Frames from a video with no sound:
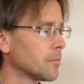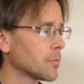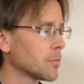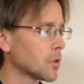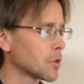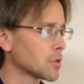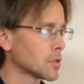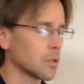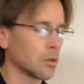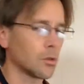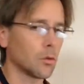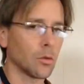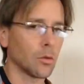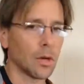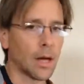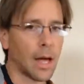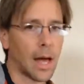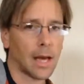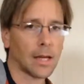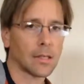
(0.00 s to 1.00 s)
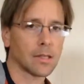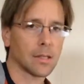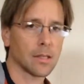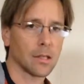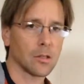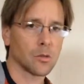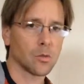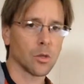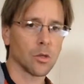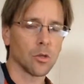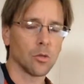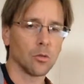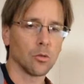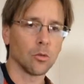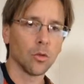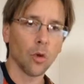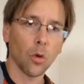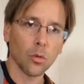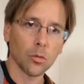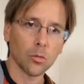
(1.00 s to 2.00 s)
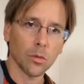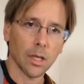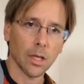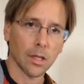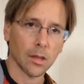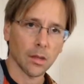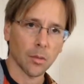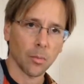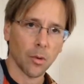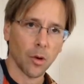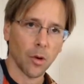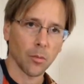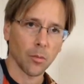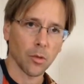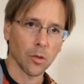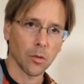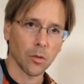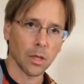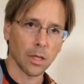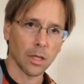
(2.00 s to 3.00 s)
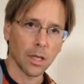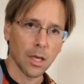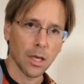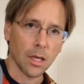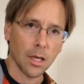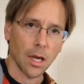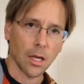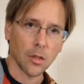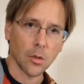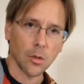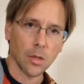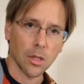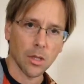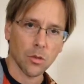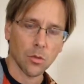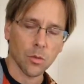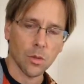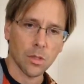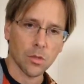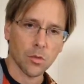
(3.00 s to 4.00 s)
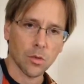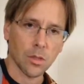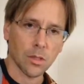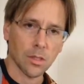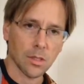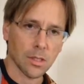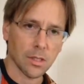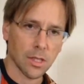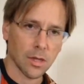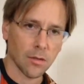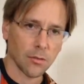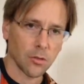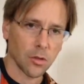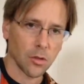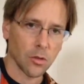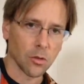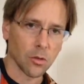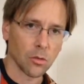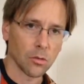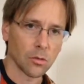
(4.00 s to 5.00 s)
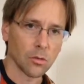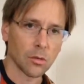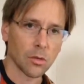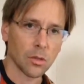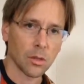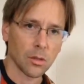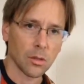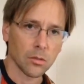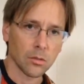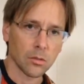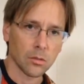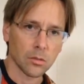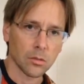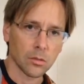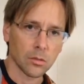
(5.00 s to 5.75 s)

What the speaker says: there's little accents where you don't hit the palm muting and you hit 3 strings instead of 2. And